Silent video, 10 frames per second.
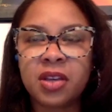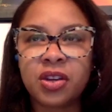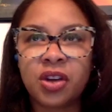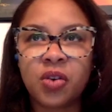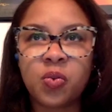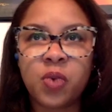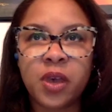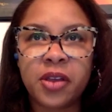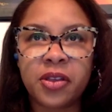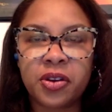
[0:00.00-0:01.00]
You know,
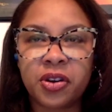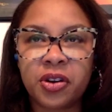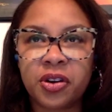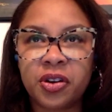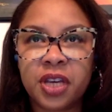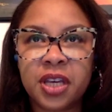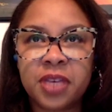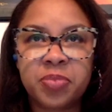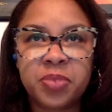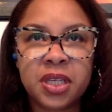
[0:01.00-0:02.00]
whether
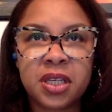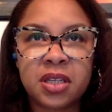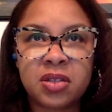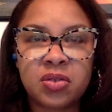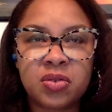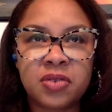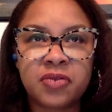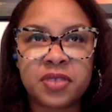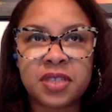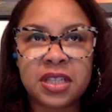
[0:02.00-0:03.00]
it be to
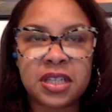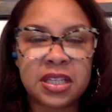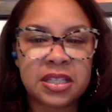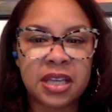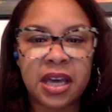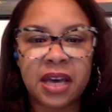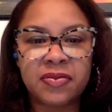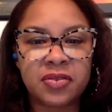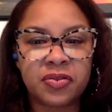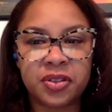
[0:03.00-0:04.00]
different cities that
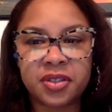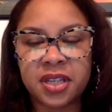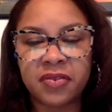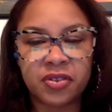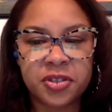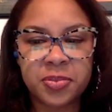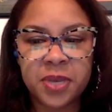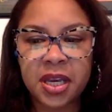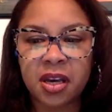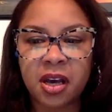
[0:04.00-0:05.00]
have different diverse
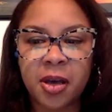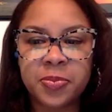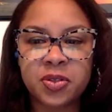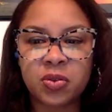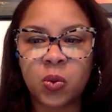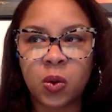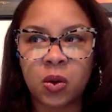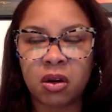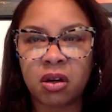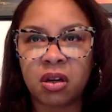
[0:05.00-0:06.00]
makeups,
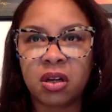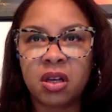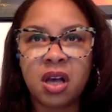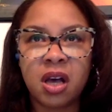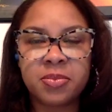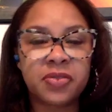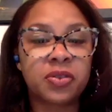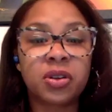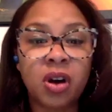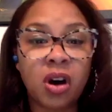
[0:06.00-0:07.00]
or
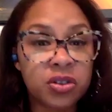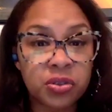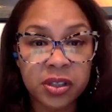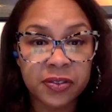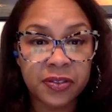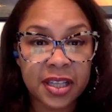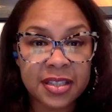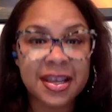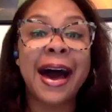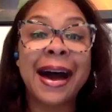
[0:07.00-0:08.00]
different cultural
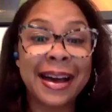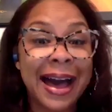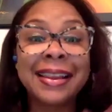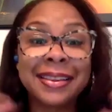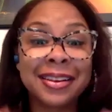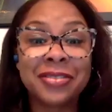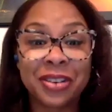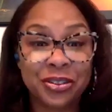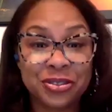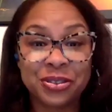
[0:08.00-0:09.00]
events. I love
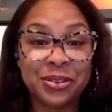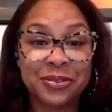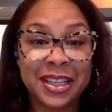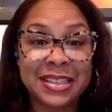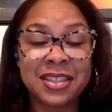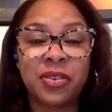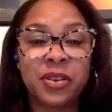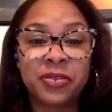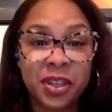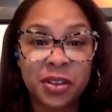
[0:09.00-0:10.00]
cultural events. So
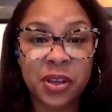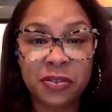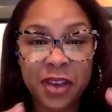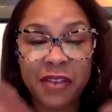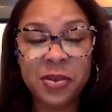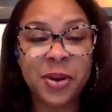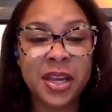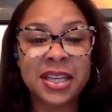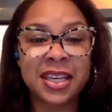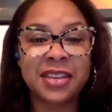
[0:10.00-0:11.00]
if
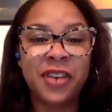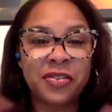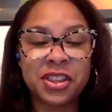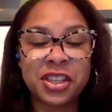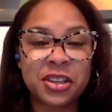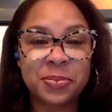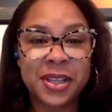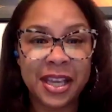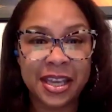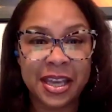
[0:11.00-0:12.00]
everything could
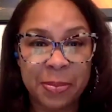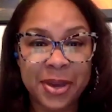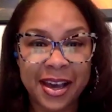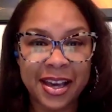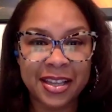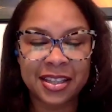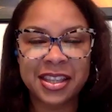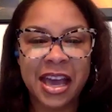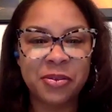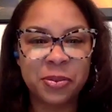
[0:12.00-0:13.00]
be like Epcot,
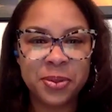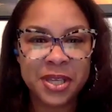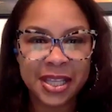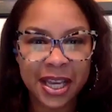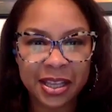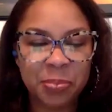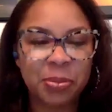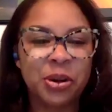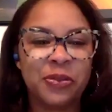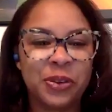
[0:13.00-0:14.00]
that would be like the
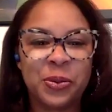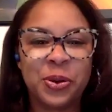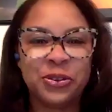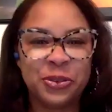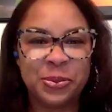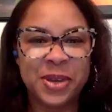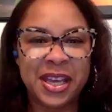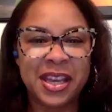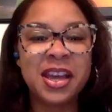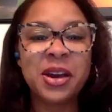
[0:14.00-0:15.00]
perfect world for
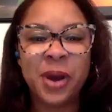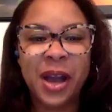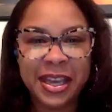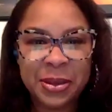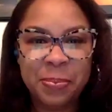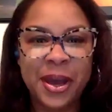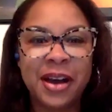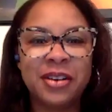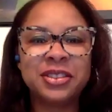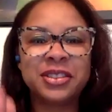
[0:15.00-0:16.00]
me, where I could
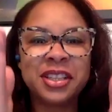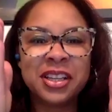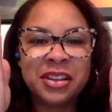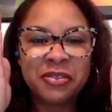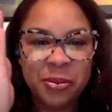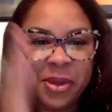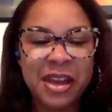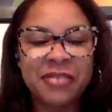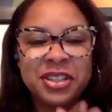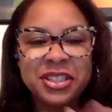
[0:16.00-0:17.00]
bounce from
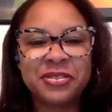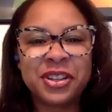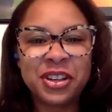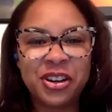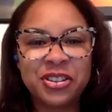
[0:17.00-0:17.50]
every different